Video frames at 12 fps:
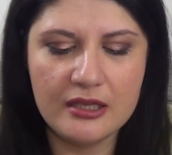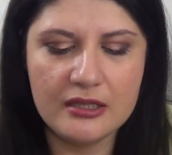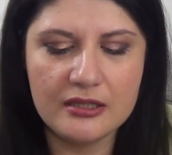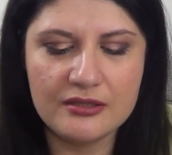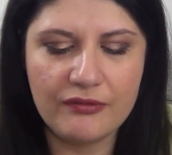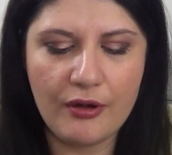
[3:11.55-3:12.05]

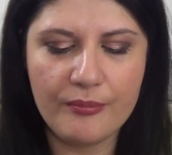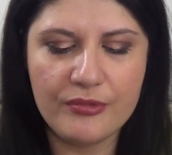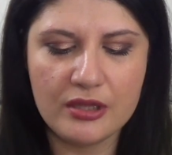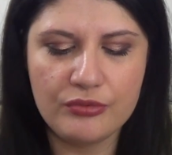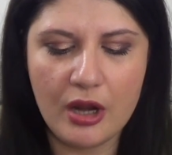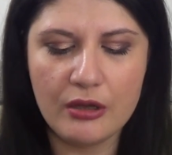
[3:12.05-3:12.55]
it's from
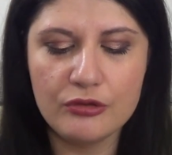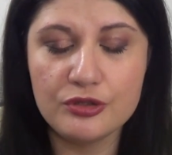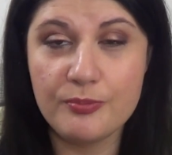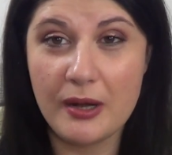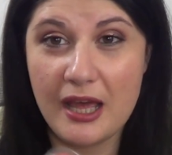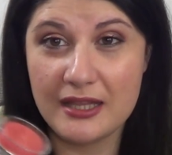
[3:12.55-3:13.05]
the
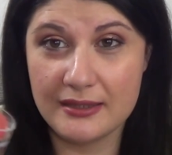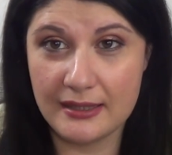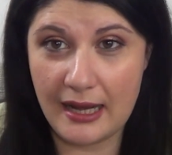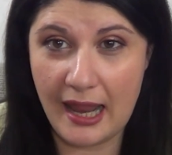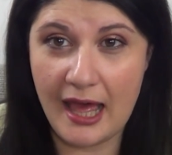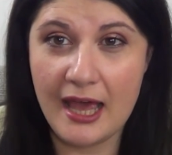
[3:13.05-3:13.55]
Dragon's
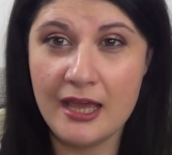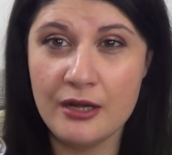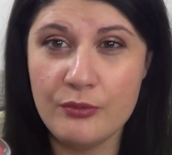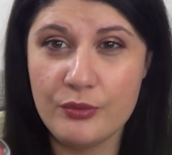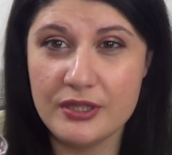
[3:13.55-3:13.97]
Blood line,